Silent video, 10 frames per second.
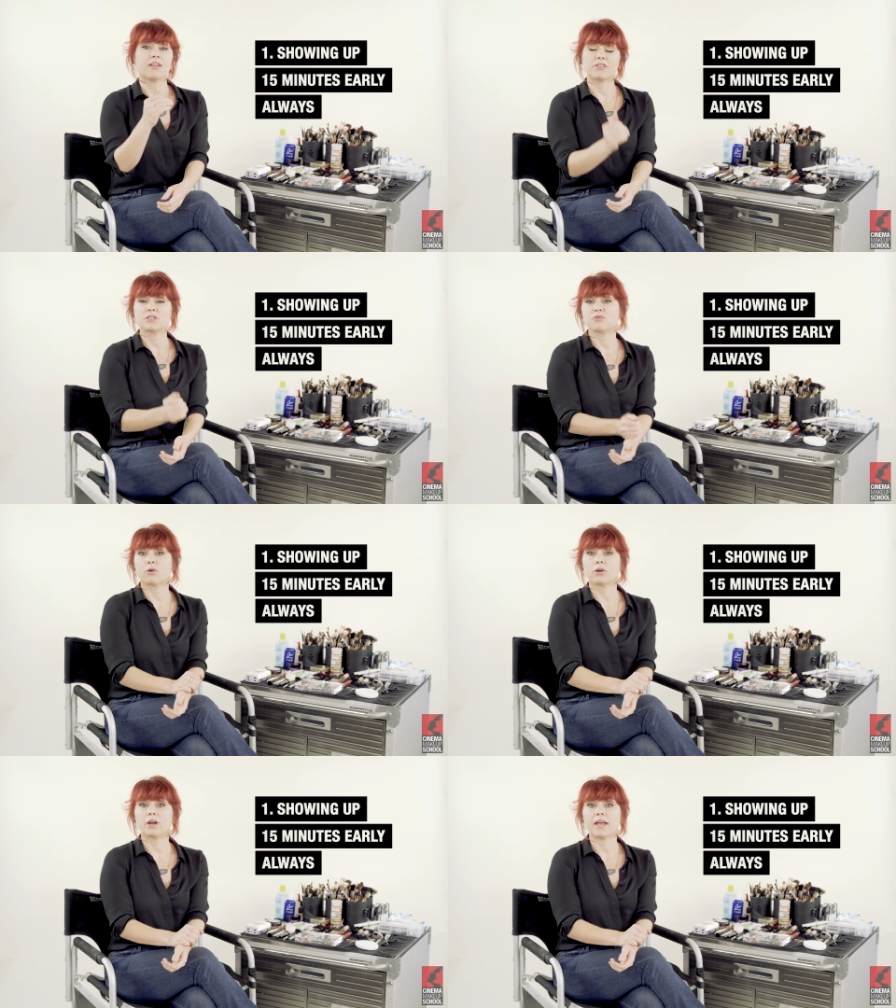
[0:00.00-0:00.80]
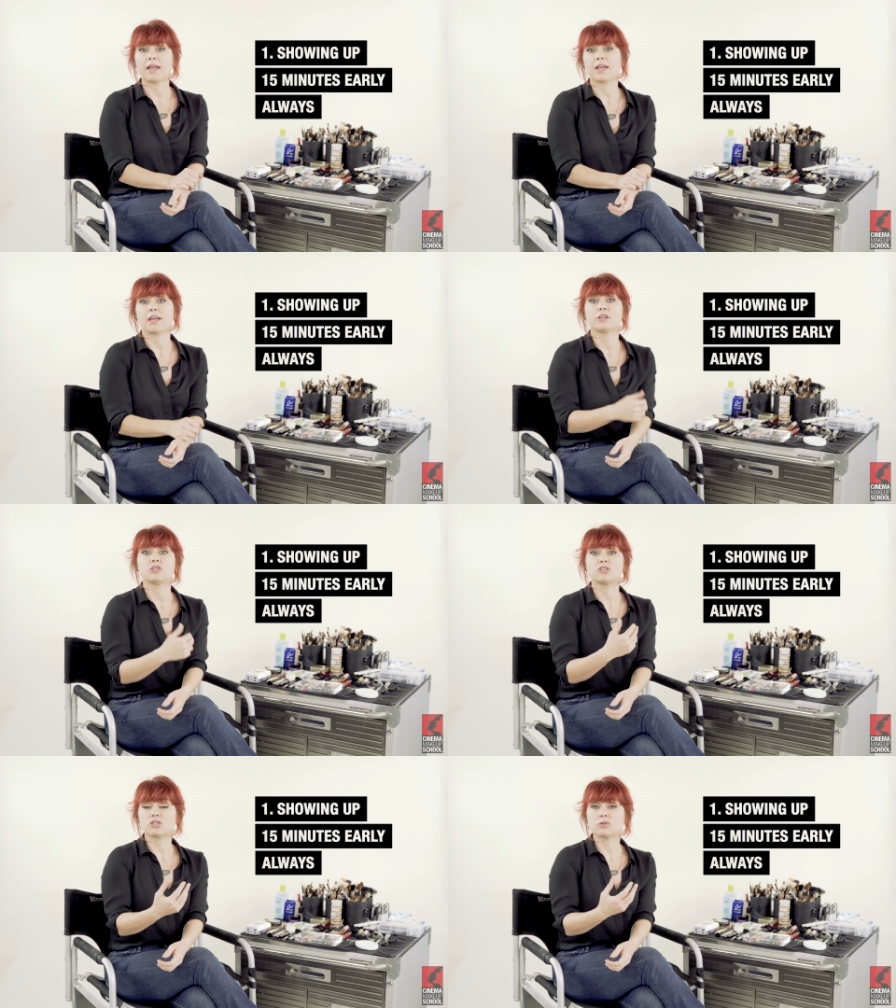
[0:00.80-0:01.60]
If it's for a
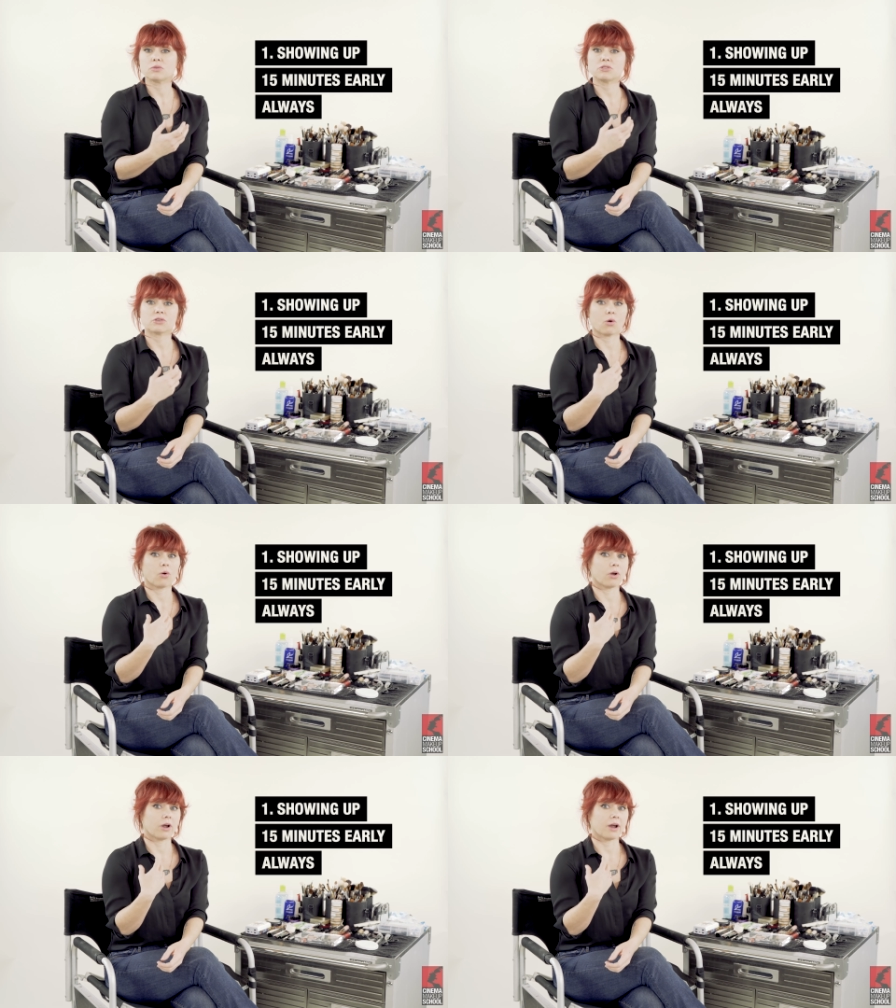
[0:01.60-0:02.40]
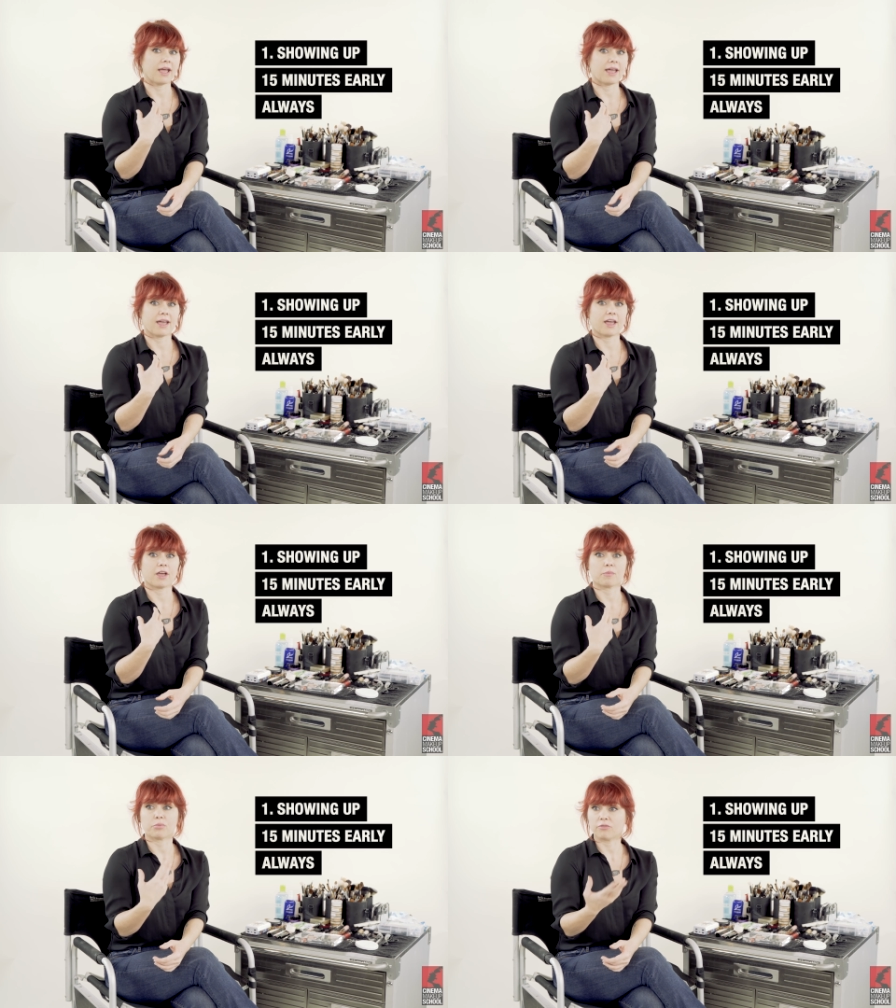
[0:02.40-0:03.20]
shoot or
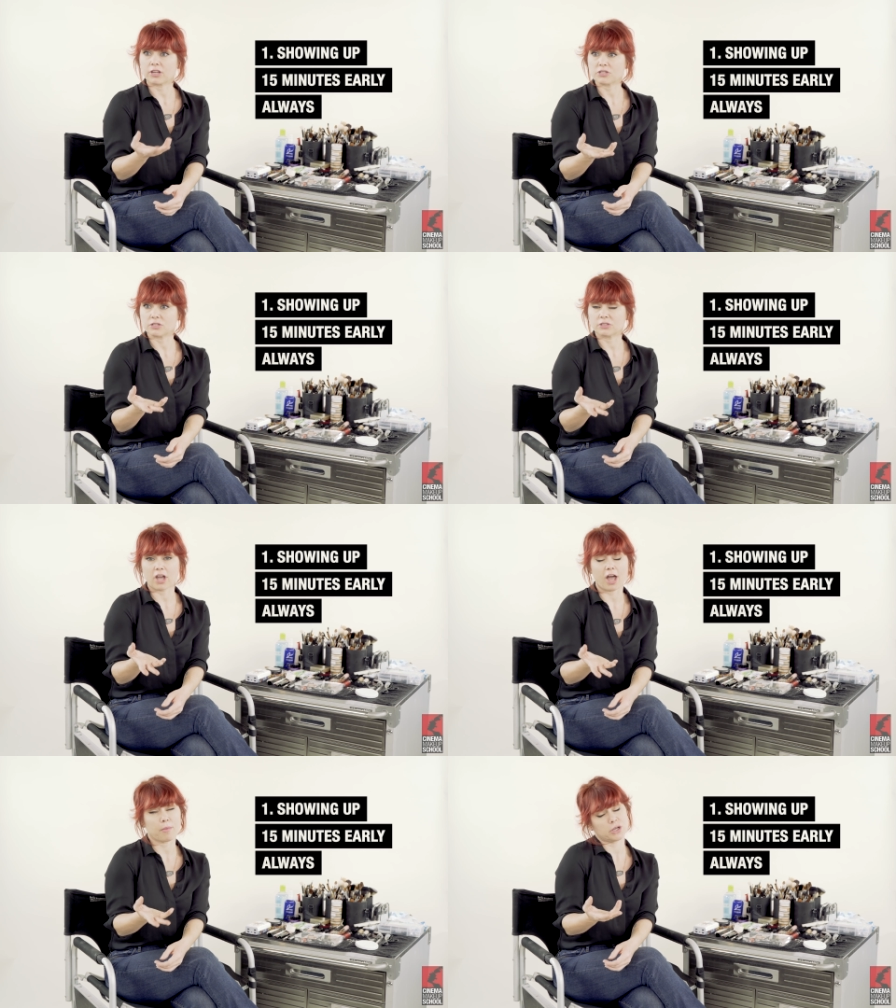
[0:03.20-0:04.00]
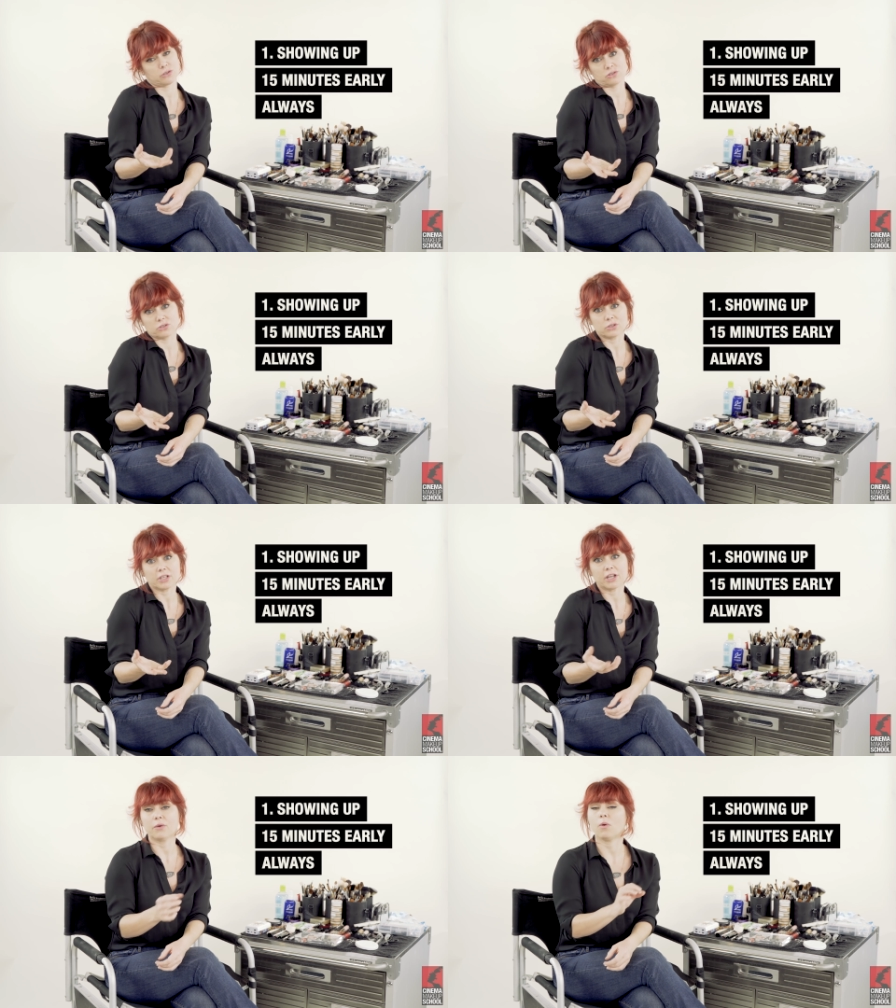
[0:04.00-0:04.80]
a professional job at a
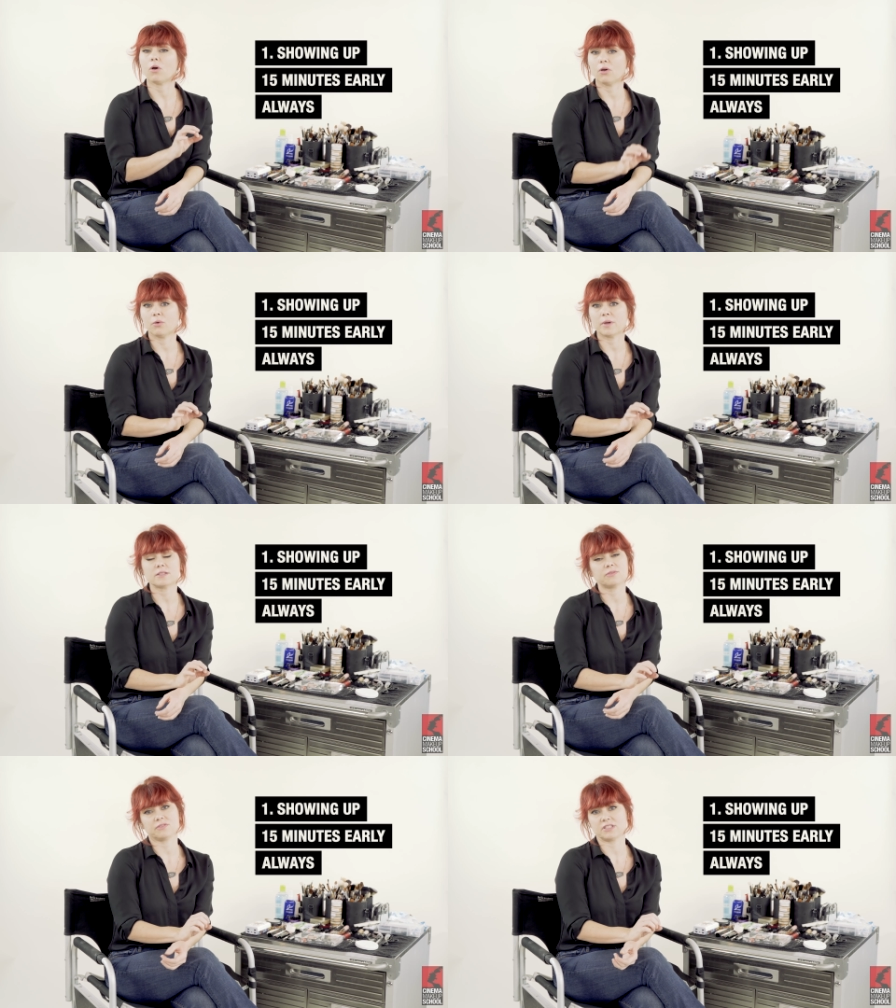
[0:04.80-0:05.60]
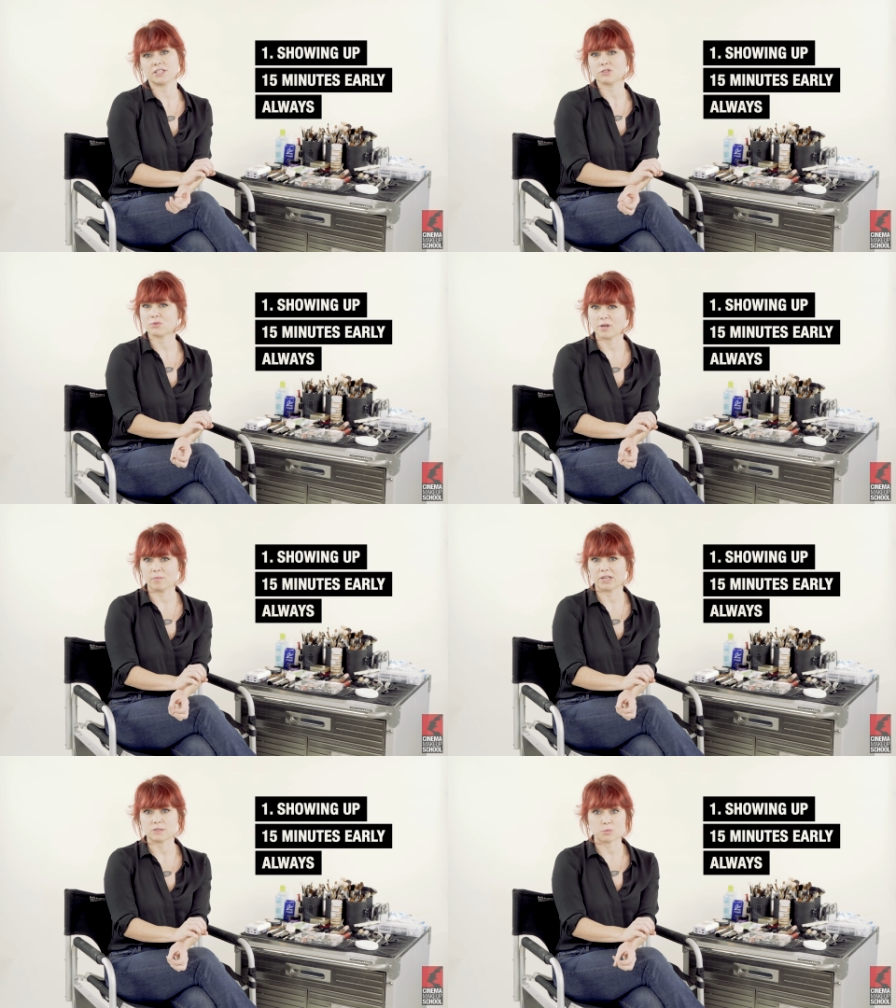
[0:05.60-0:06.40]
studio, always 15 to 20
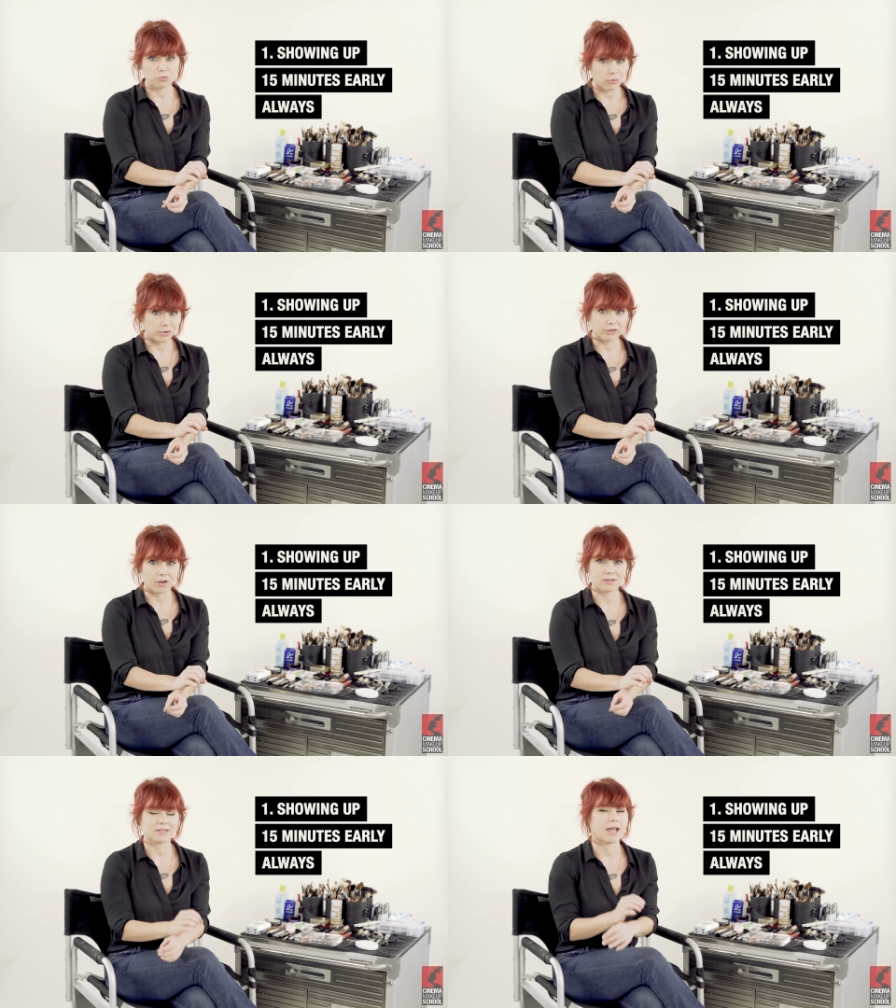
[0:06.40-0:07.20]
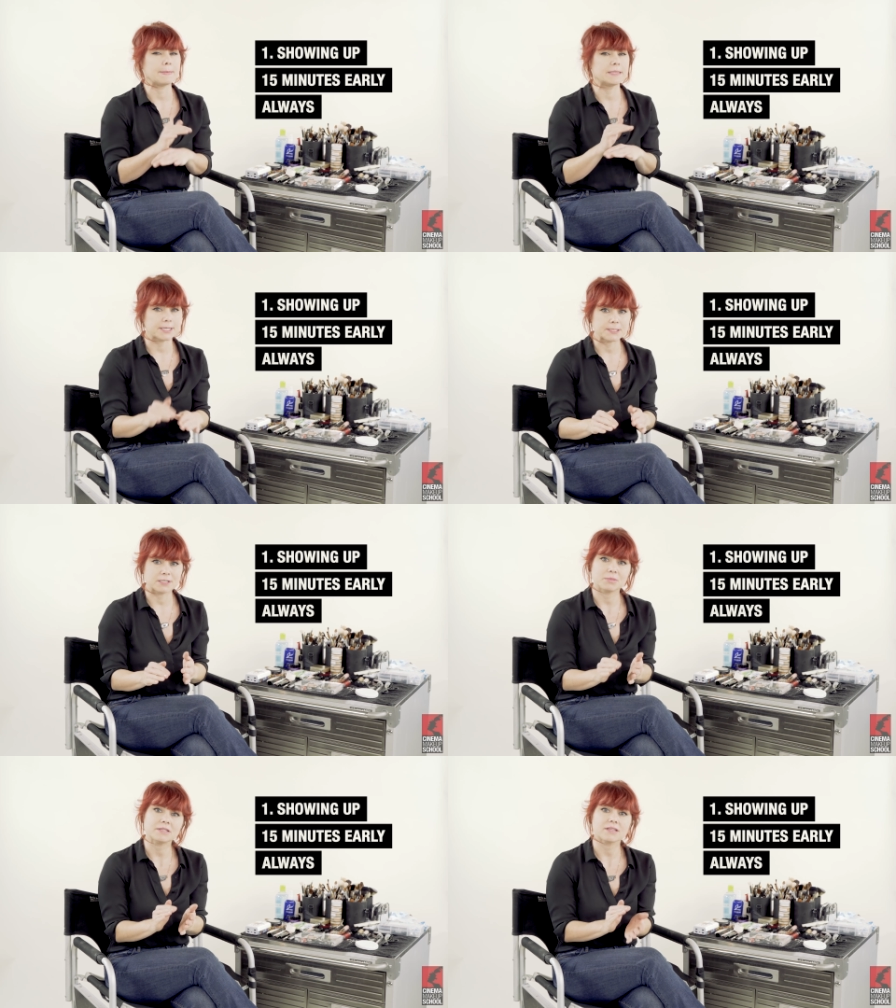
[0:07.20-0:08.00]
minutes before your call time just
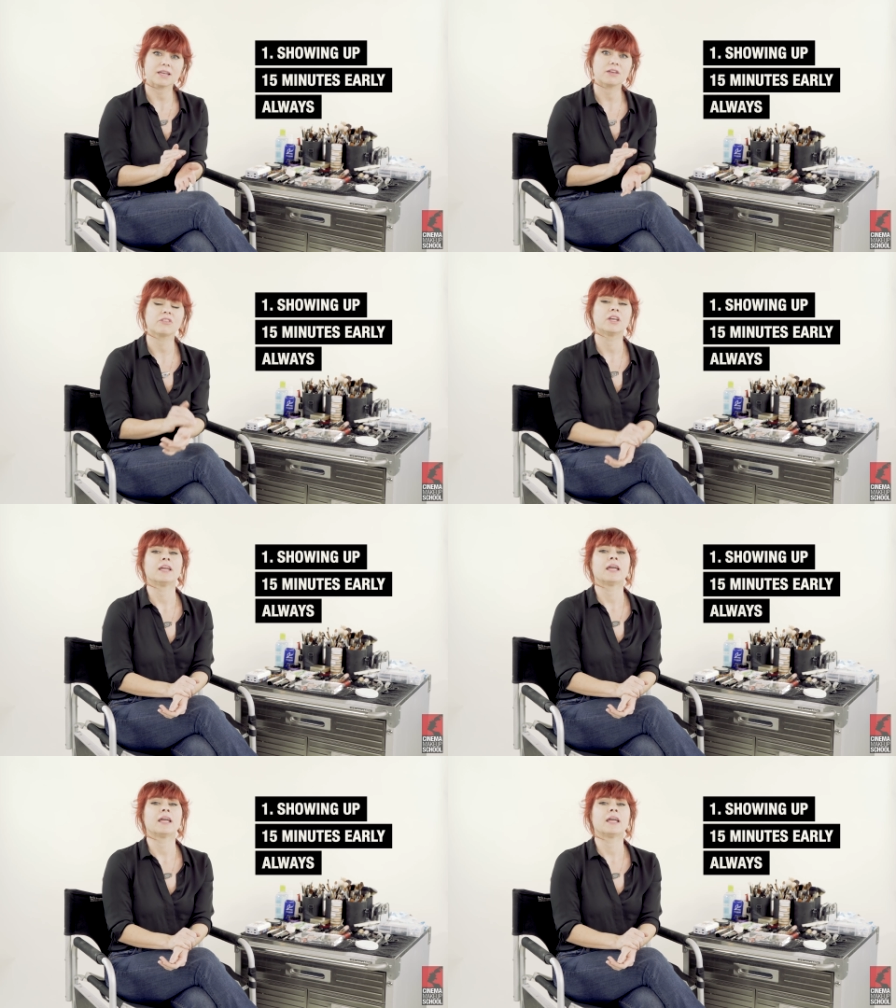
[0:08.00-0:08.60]
to be safe.